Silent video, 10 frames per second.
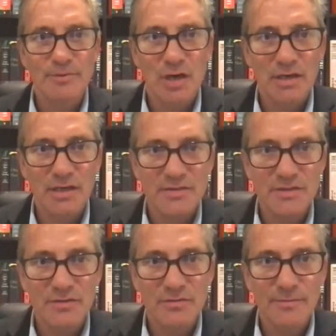I'm talking
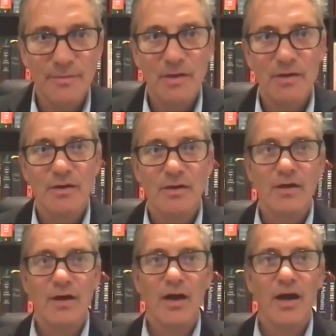to,
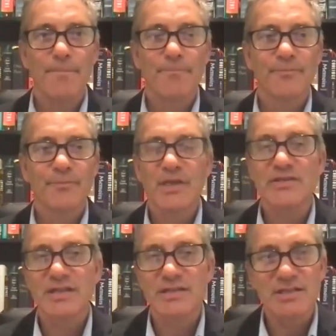um,
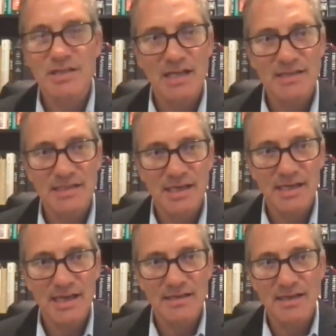because this is not
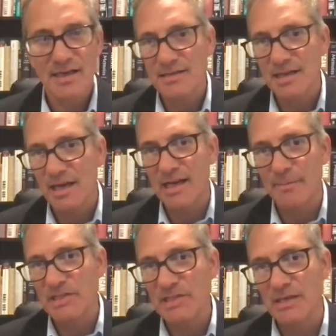CNN and it's not
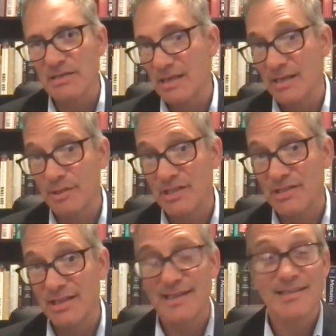
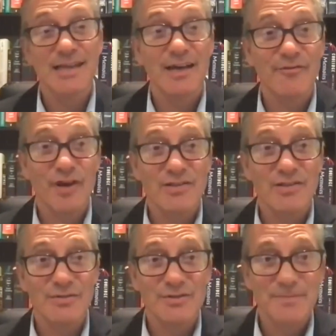MSNBC and it's not Fox
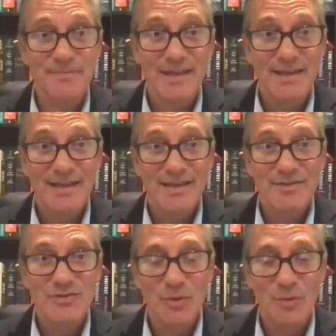News.
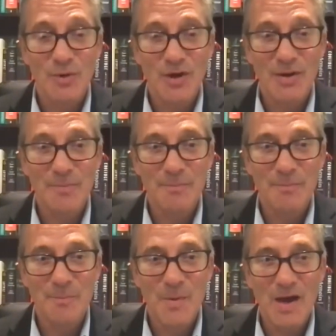So um,
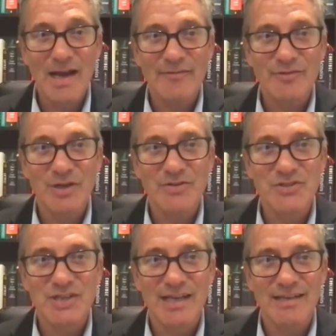I have to
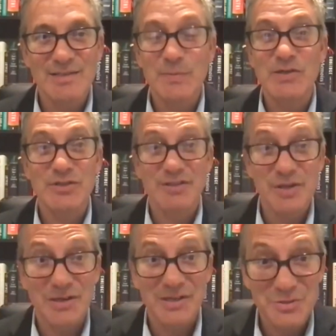understand, especially
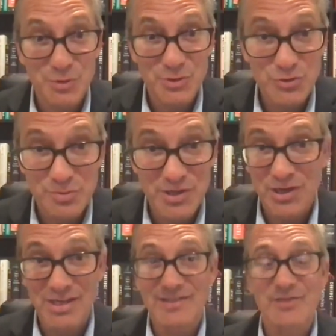talking to a Truman
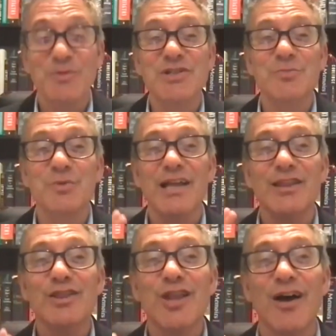audience, which is what I love,